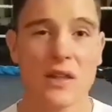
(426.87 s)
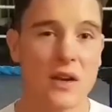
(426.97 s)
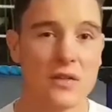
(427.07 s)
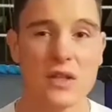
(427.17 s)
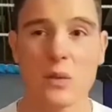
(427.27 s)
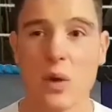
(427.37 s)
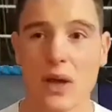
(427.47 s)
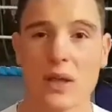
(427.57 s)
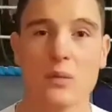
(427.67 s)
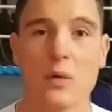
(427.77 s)
then obviously
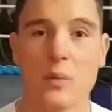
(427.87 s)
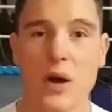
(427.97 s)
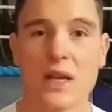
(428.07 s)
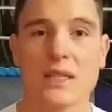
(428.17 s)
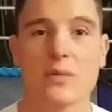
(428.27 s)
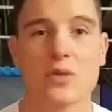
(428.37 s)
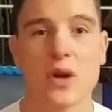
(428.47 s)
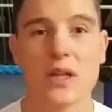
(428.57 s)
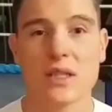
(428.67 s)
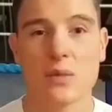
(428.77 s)
working more bicep
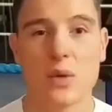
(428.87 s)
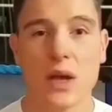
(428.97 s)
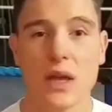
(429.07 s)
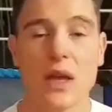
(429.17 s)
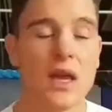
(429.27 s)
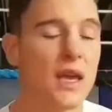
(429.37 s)
tricep work